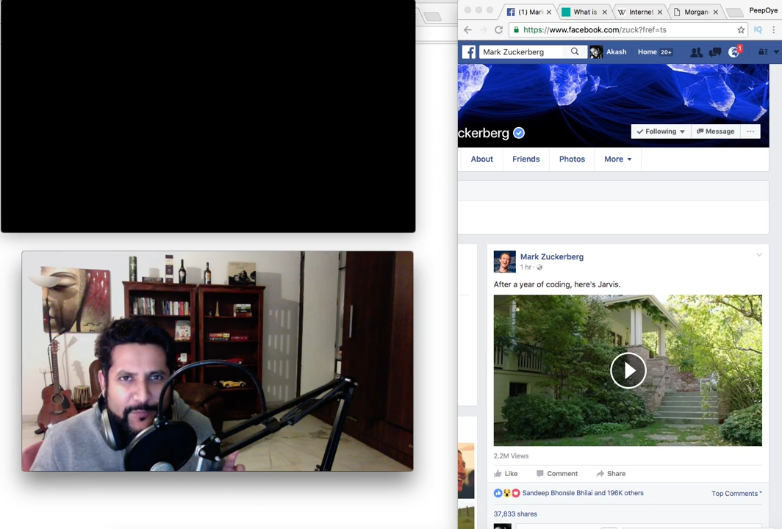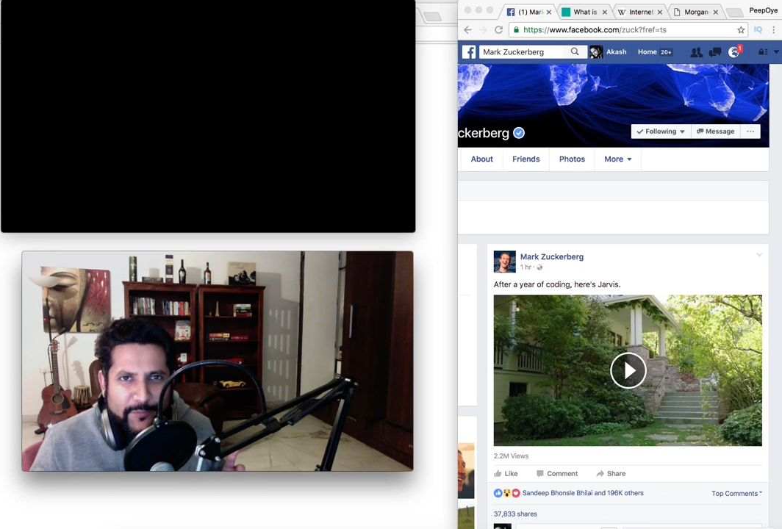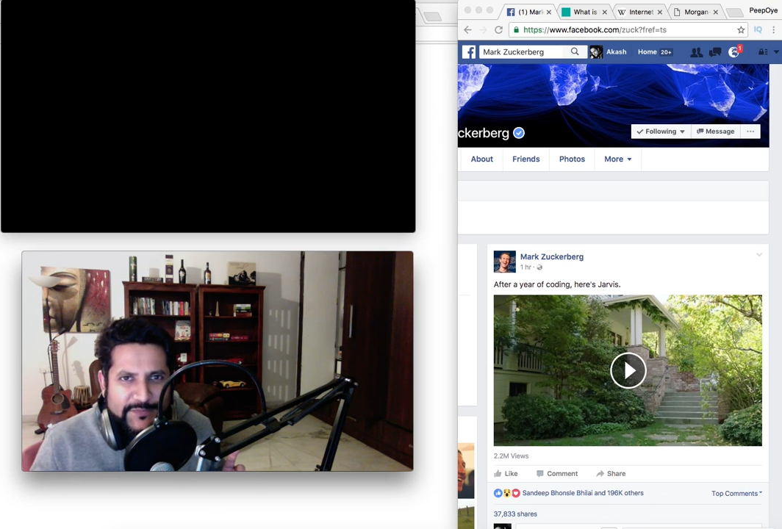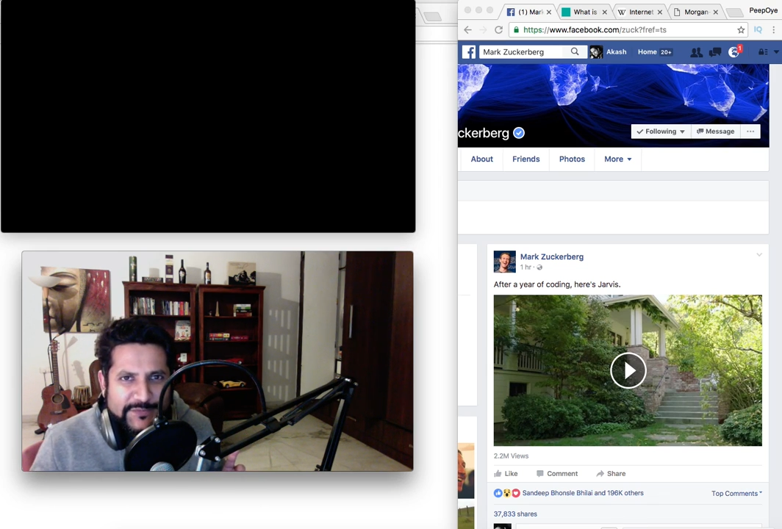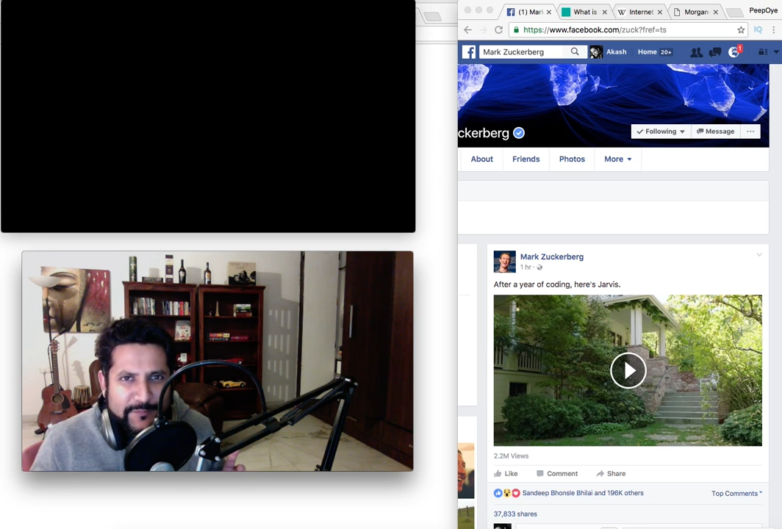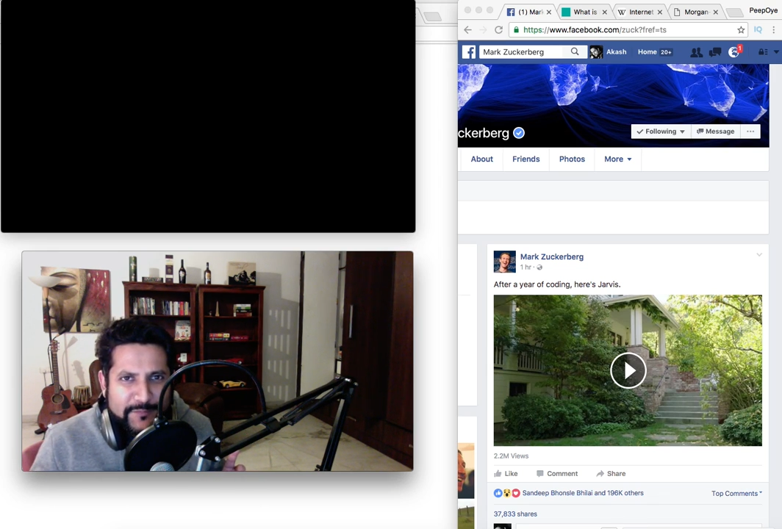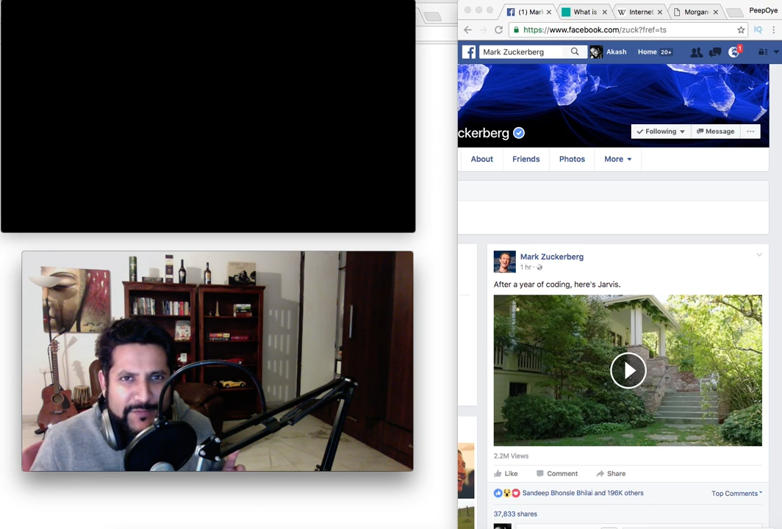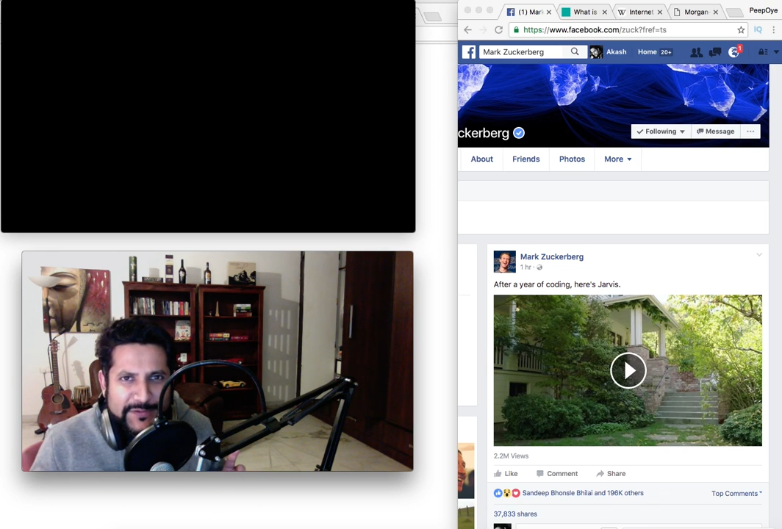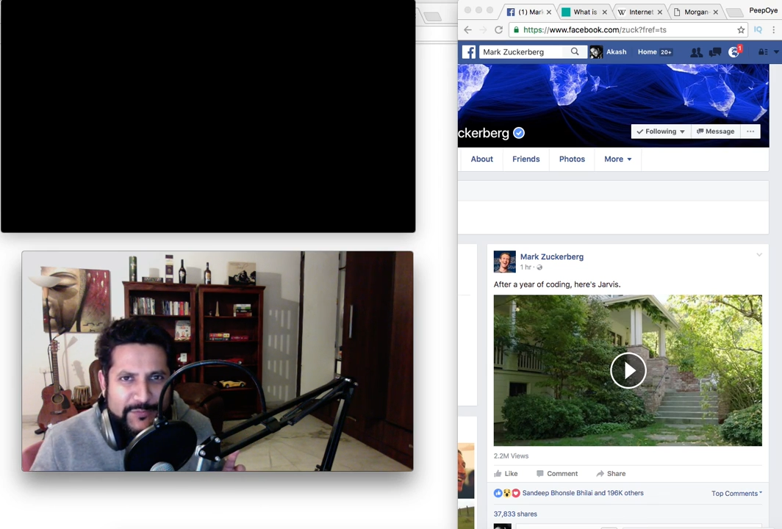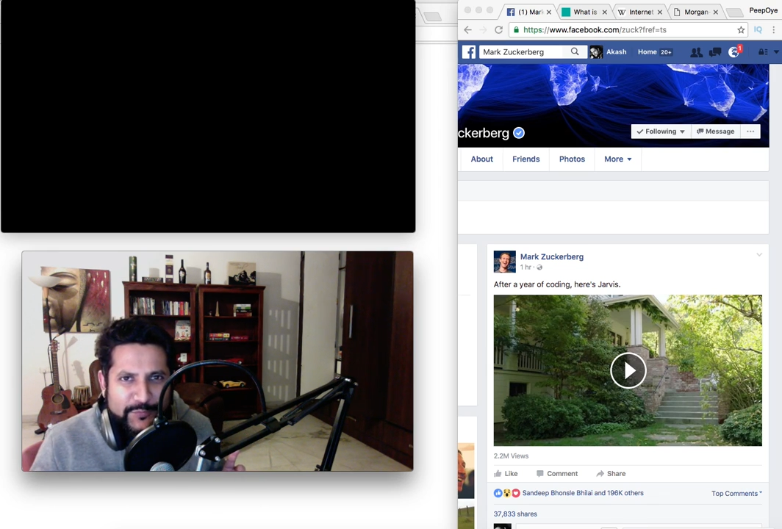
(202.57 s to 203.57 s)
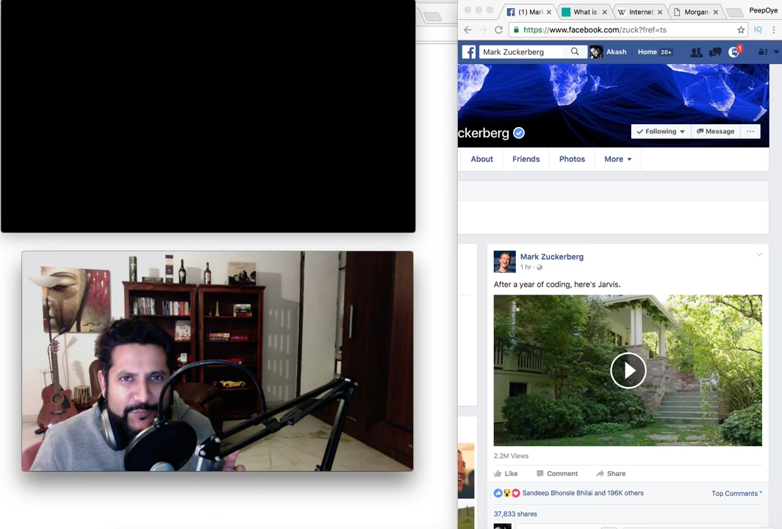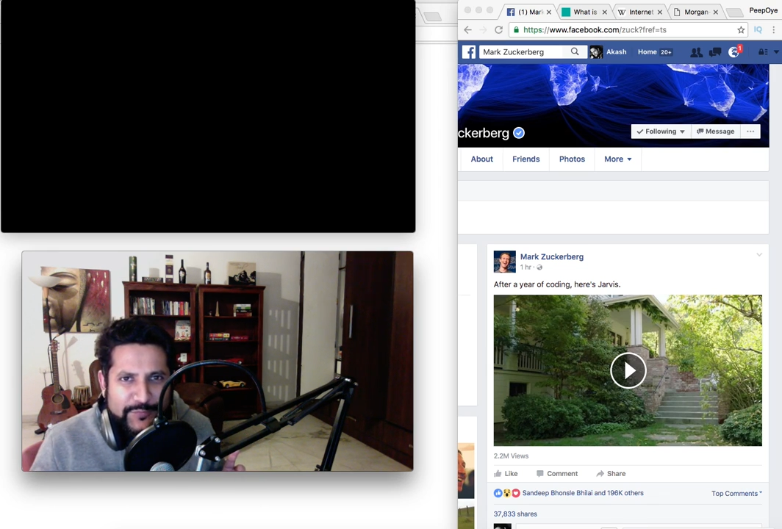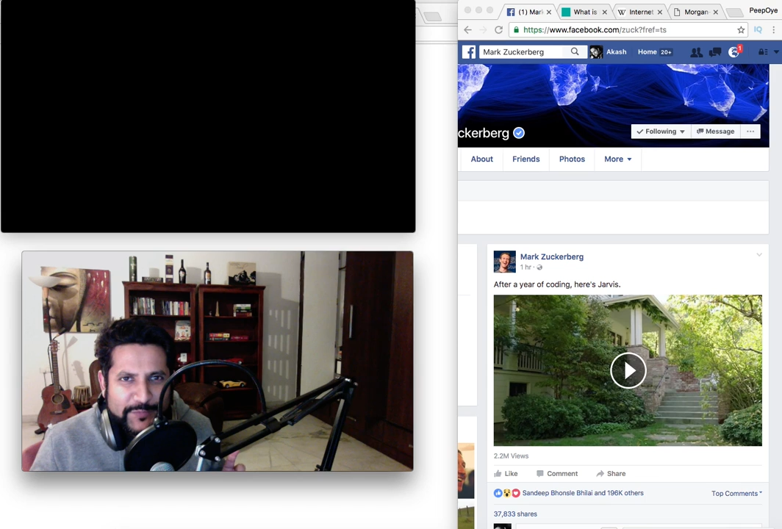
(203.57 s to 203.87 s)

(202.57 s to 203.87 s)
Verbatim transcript: somebody who we